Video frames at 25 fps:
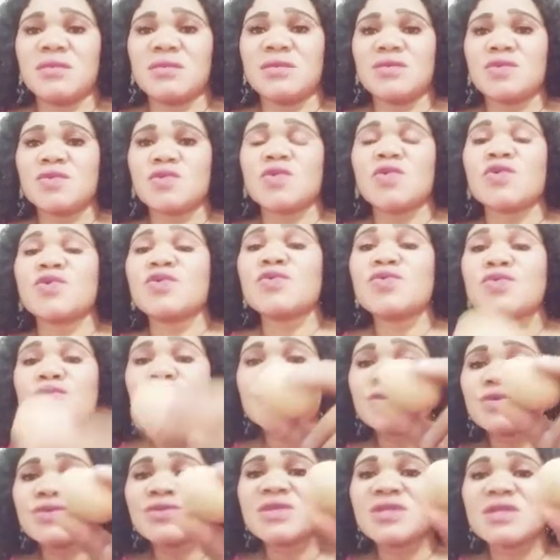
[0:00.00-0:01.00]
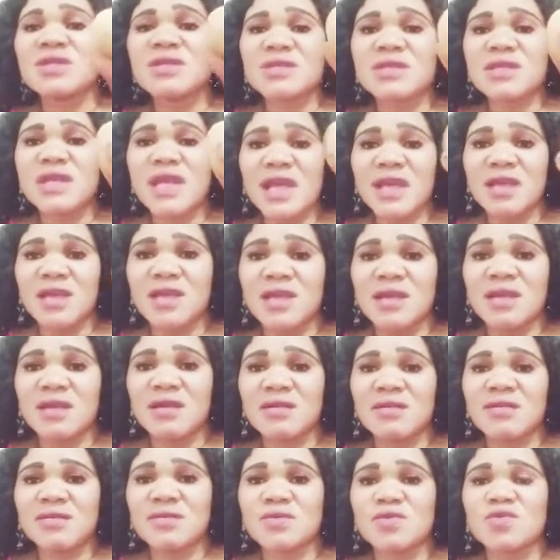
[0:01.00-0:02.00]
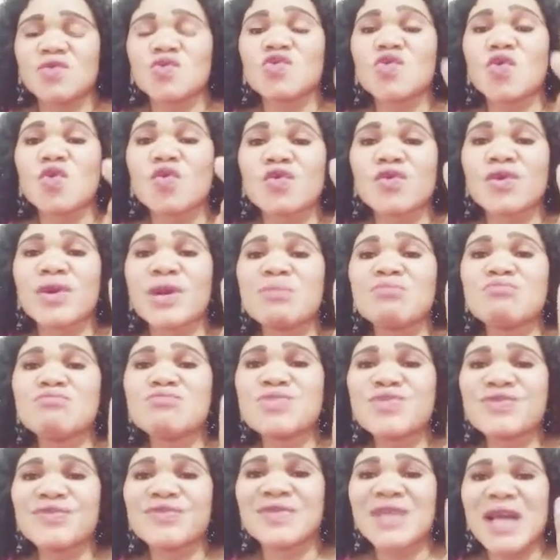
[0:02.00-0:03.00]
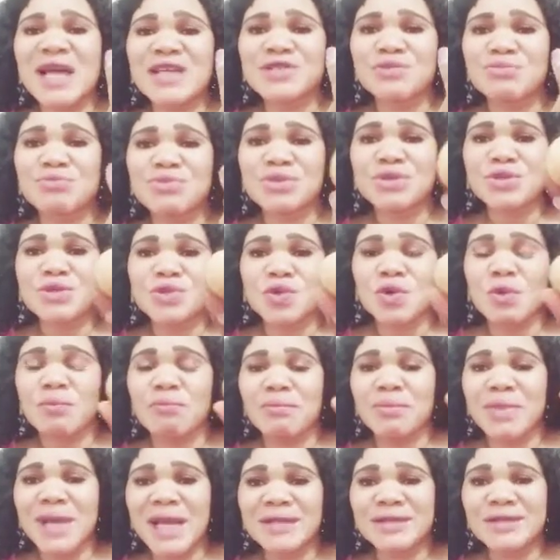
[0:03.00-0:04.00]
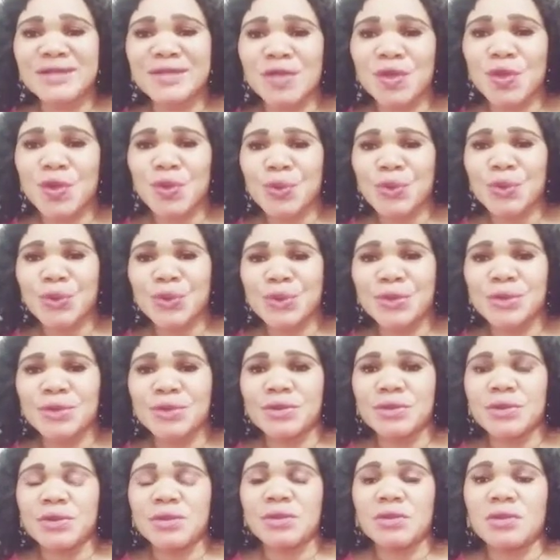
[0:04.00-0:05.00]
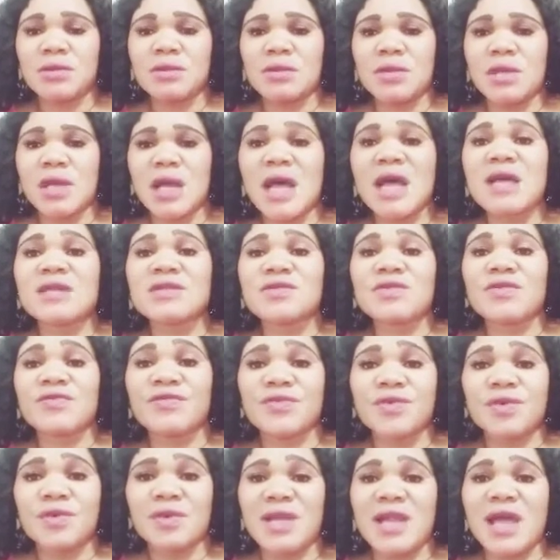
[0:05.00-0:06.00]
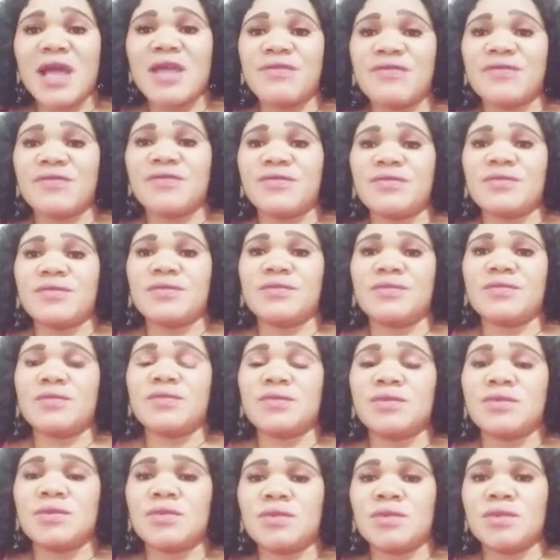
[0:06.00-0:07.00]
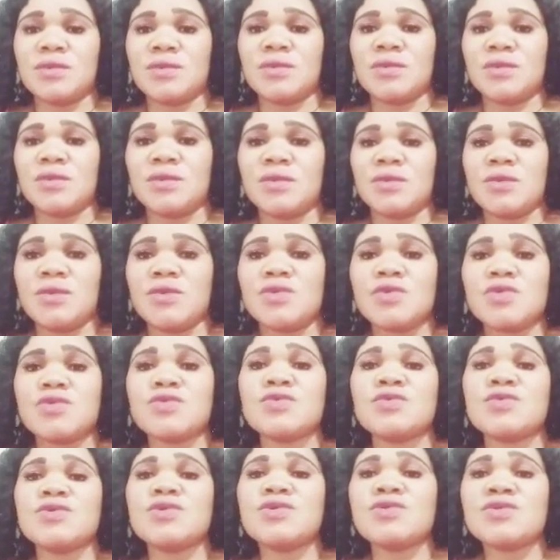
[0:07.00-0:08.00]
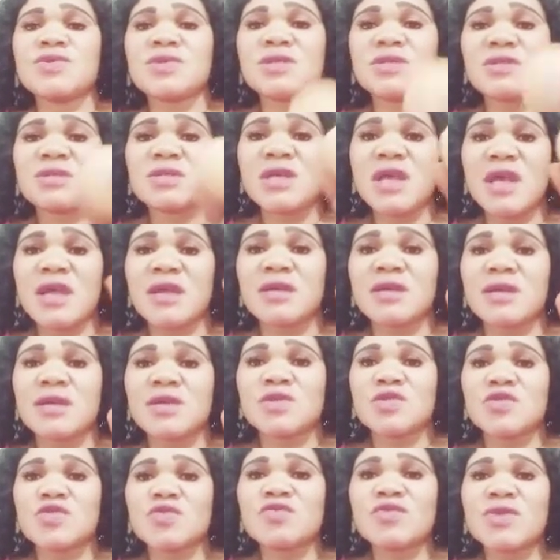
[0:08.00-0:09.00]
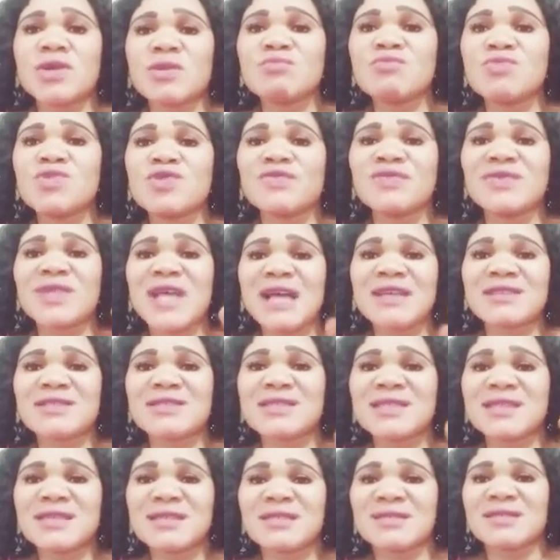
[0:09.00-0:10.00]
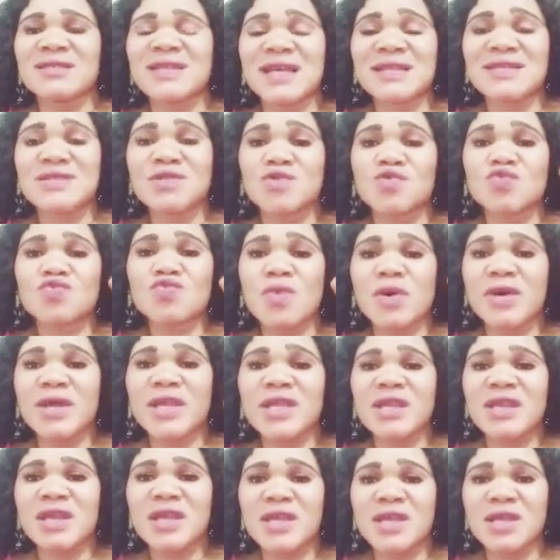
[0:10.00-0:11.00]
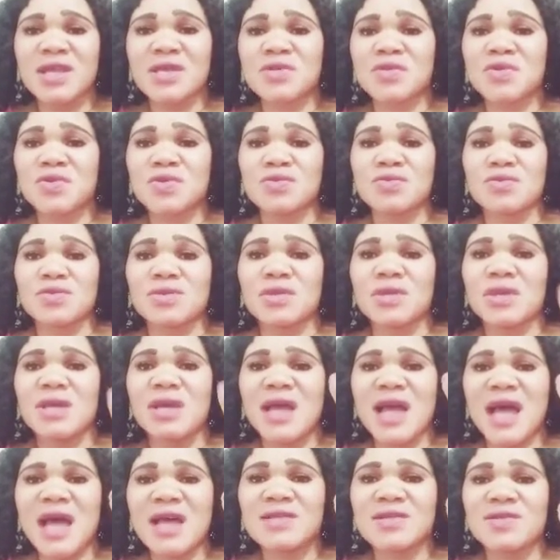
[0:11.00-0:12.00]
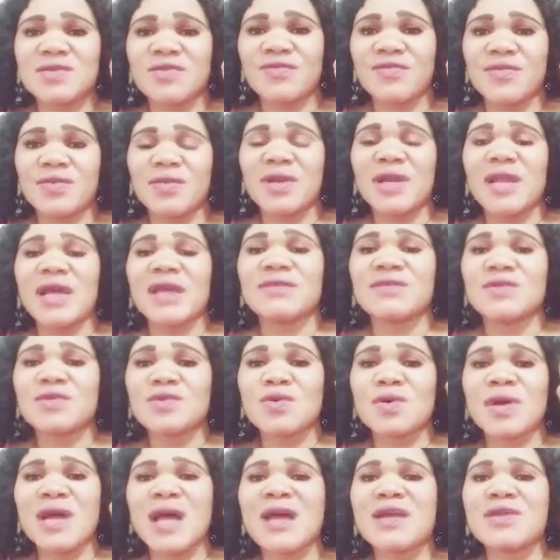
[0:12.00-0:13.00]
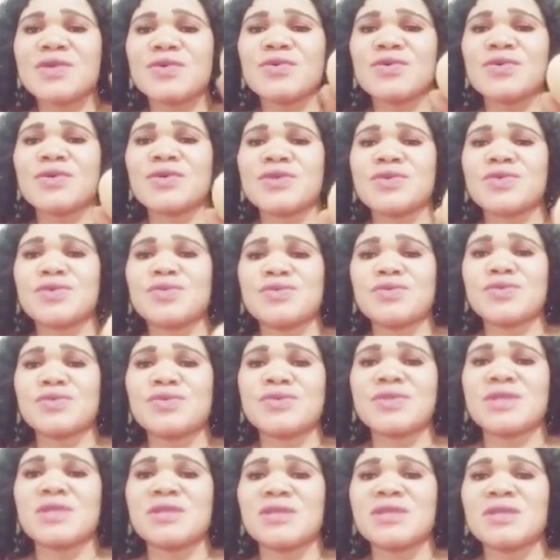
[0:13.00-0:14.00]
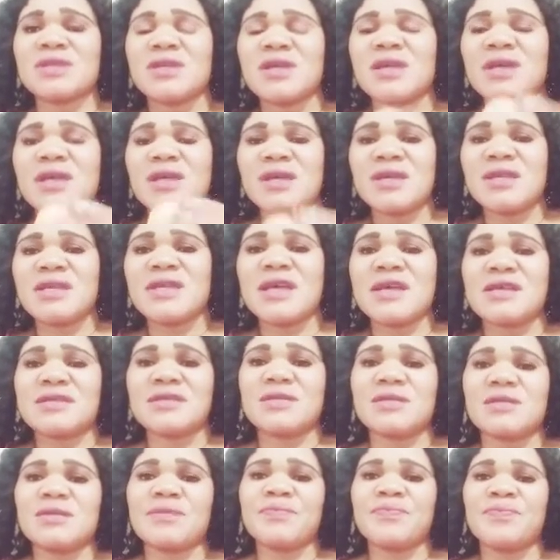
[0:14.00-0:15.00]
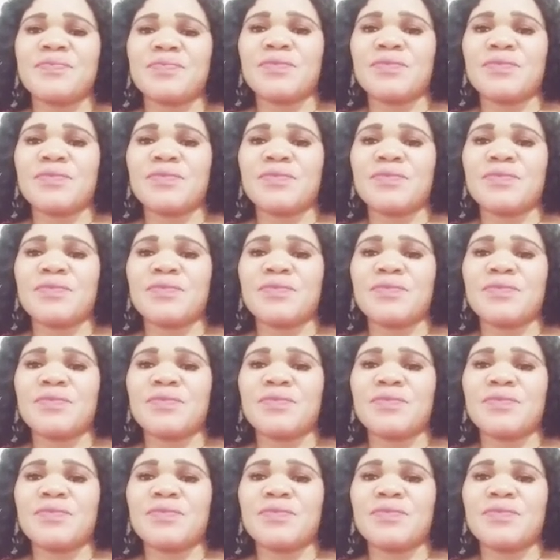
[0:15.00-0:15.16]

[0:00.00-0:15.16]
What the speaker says: So you will use this egg to remove that spirit of bad luck out of your life. You will use this egg to remove that thing that is working against you out of your life. So how are you going to use it? Yes.